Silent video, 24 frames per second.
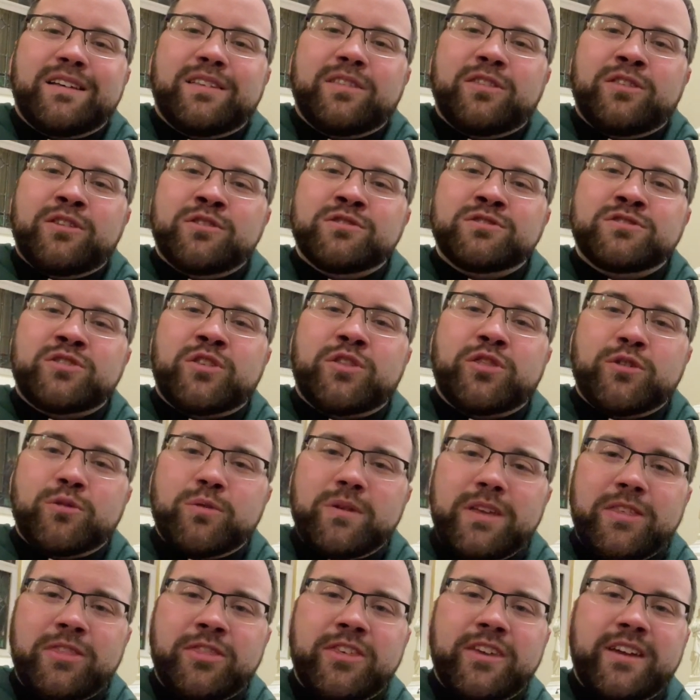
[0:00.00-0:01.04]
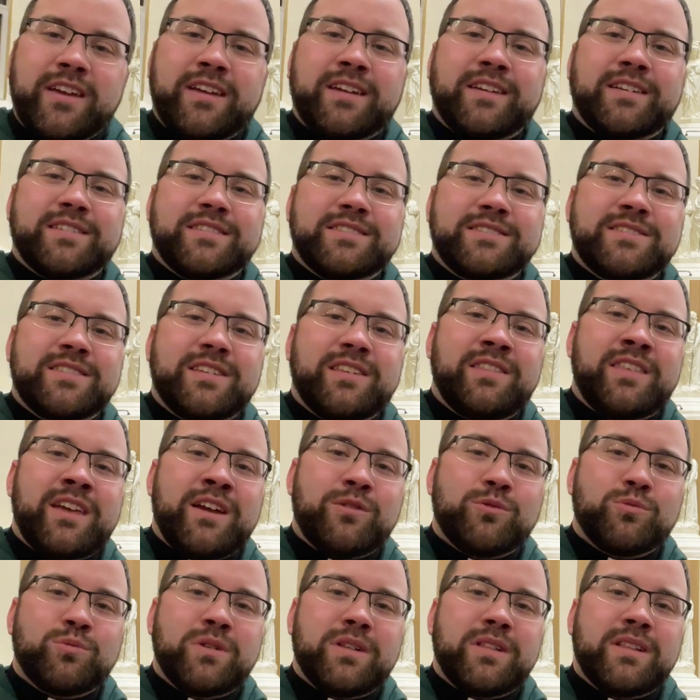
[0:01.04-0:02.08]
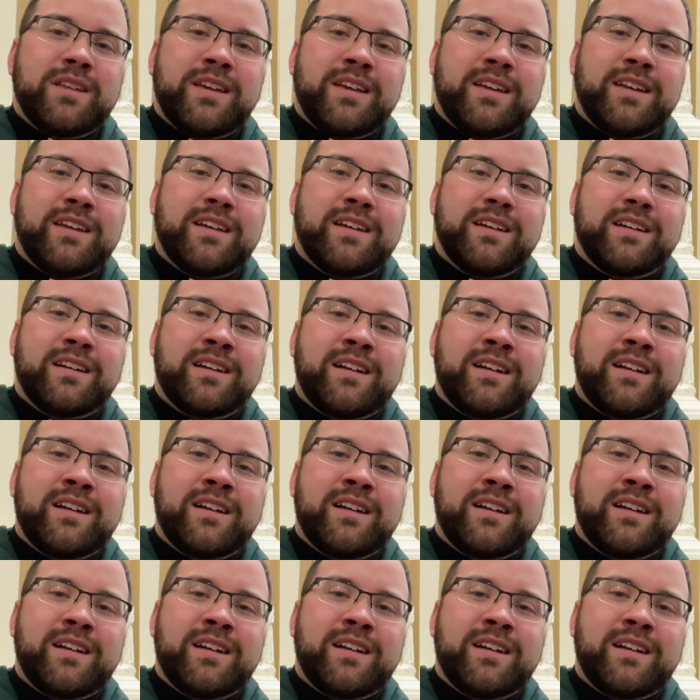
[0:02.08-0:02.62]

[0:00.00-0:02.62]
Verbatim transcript: there's three things that really